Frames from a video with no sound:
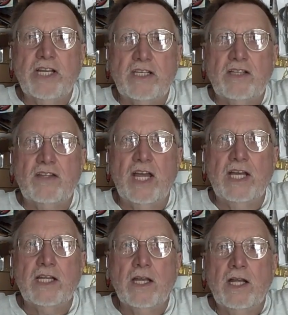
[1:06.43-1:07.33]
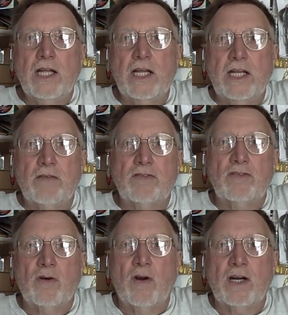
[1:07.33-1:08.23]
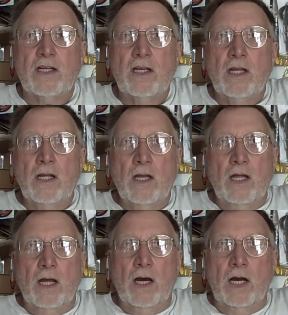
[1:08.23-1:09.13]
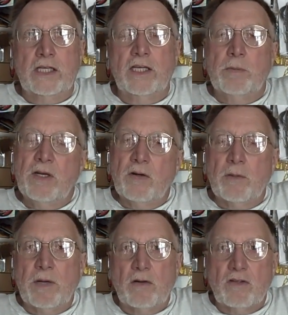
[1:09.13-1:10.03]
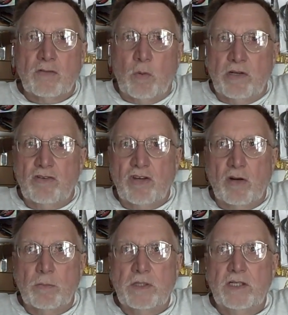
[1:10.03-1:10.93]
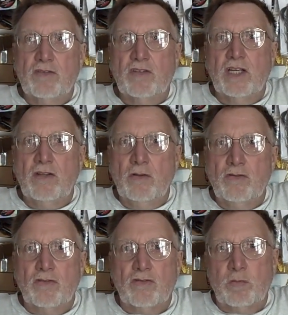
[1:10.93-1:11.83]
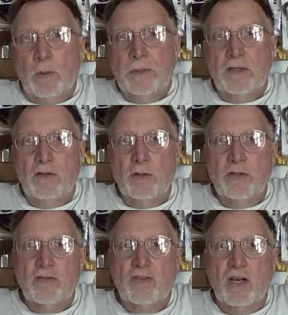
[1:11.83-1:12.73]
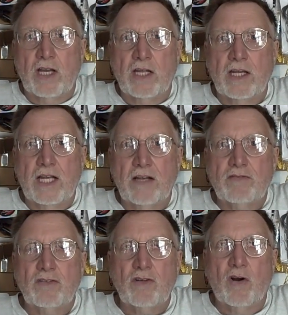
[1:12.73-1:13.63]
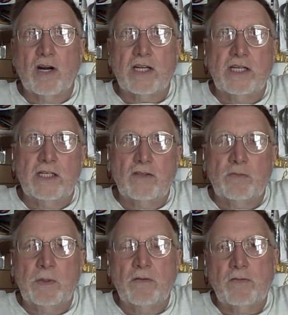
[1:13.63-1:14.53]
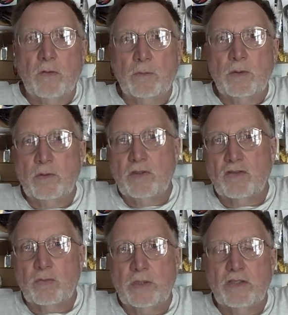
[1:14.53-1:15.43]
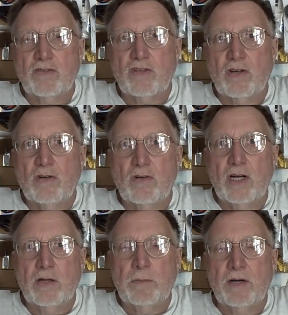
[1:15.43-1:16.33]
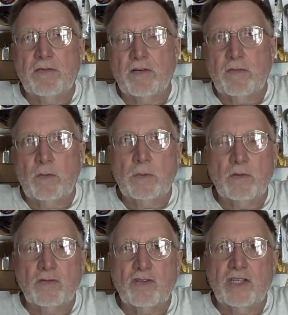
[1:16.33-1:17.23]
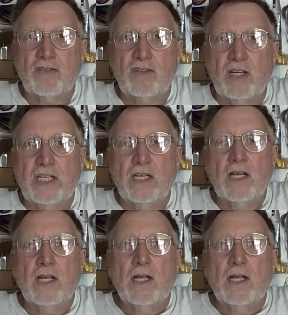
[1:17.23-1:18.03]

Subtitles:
late in the day and after dark. I keep hearing about this one gentleman that uses swimming lures after dark, and it's been a full moon this week. So, matter of fact, full moon was last night,